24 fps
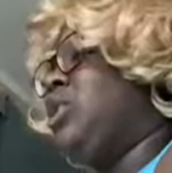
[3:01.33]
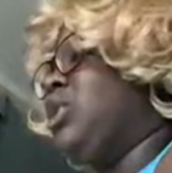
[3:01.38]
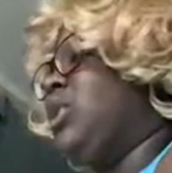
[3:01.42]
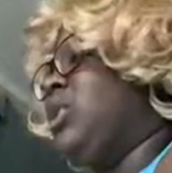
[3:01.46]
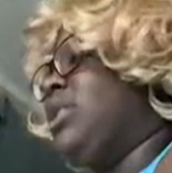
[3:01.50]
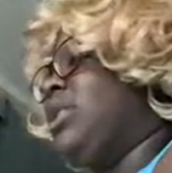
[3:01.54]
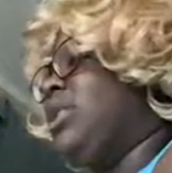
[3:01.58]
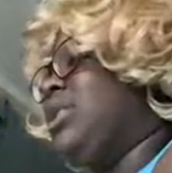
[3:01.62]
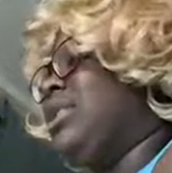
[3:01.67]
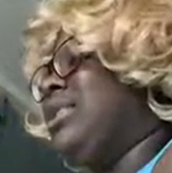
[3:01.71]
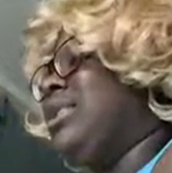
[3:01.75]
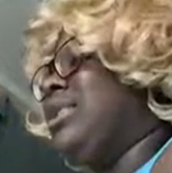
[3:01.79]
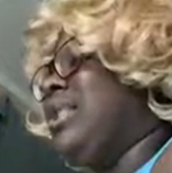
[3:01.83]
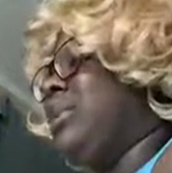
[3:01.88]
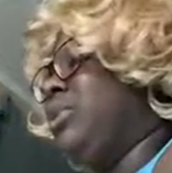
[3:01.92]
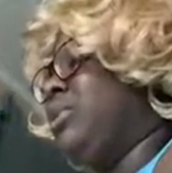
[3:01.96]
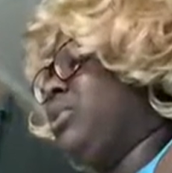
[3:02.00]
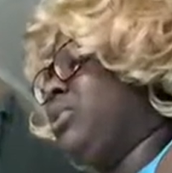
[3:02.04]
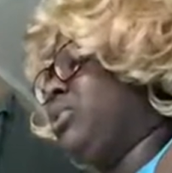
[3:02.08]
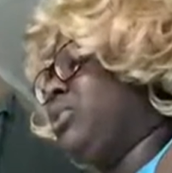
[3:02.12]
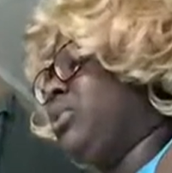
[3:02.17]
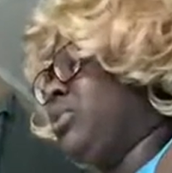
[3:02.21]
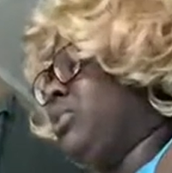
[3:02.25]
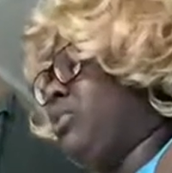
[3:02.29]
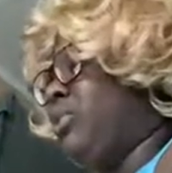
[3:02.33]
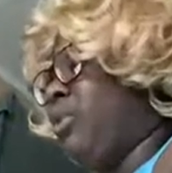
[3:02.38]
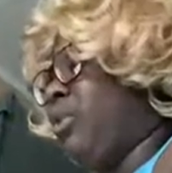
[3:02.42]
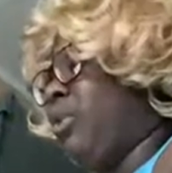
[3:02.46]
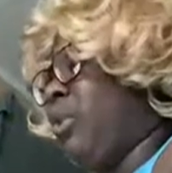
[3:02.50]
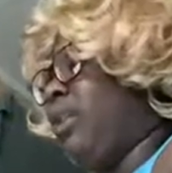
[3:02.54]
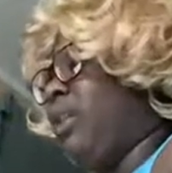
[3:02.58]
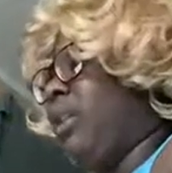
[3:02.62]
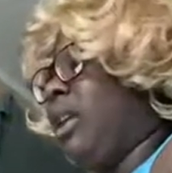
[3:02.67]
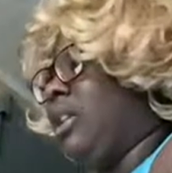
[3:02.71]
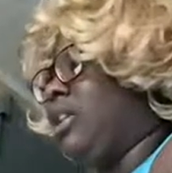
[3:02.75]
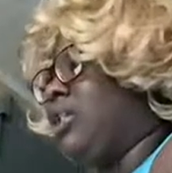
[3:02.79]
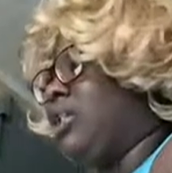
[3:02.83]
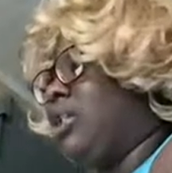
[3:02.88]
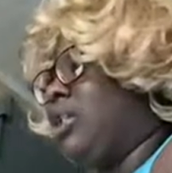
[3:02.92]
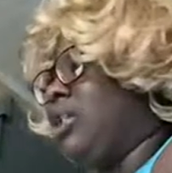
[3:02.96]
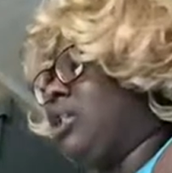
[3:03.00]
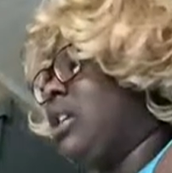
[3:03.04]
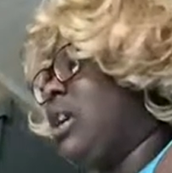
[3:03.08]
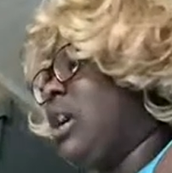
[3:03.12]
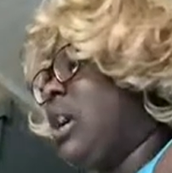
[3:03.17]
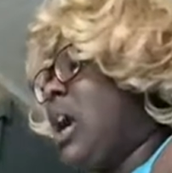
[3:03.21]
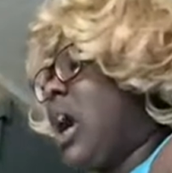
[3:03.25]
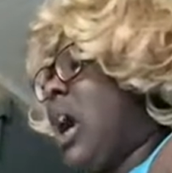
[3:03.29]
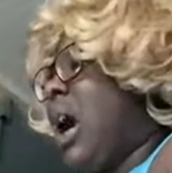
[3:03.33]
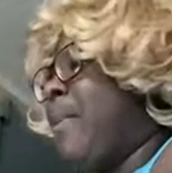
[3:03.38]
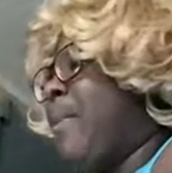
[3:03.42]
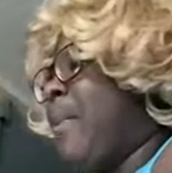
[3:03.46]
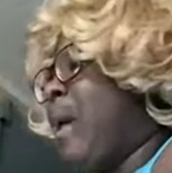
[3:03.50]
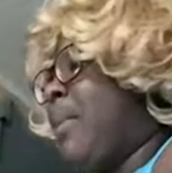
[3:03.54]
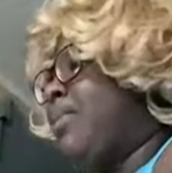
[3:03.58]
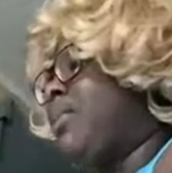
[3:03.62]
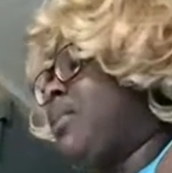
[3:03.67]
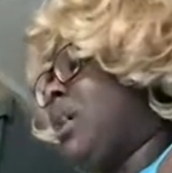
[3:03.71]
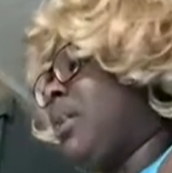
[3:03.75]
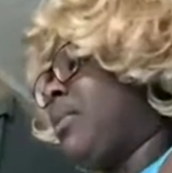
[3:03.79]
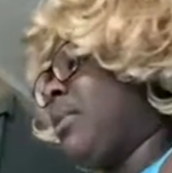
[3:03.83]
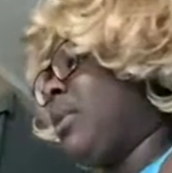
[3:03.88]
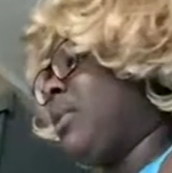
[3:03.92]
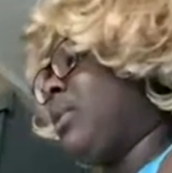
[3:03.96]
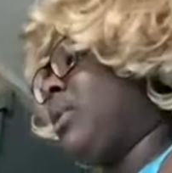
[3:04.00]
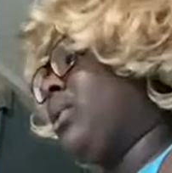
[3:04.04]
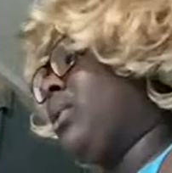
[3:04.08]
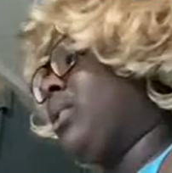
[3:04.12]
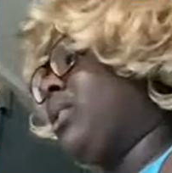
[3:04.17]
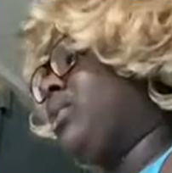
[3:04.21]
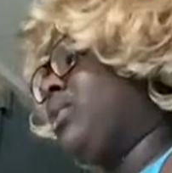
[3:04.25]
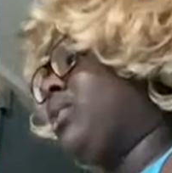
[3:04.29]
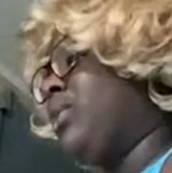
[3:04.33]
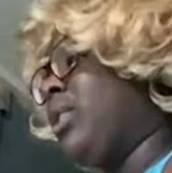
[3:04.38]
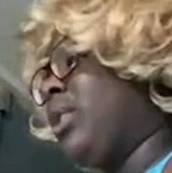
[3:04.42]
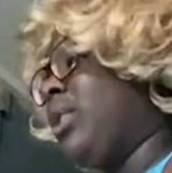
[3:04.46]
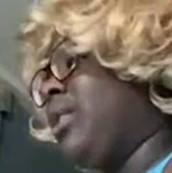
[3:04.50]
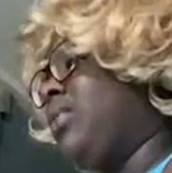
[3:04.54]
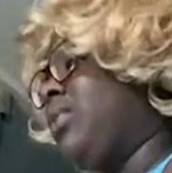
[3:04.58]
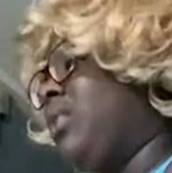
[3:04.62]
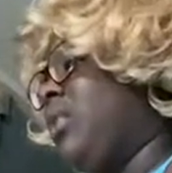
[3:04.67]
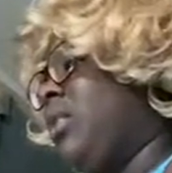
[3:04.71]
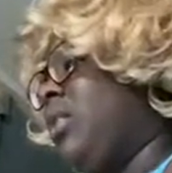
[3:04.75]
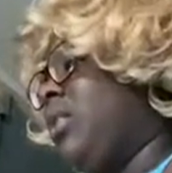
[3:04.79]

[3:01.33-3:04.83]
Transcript: than the step loser's boring lectures, I popped out my window screen.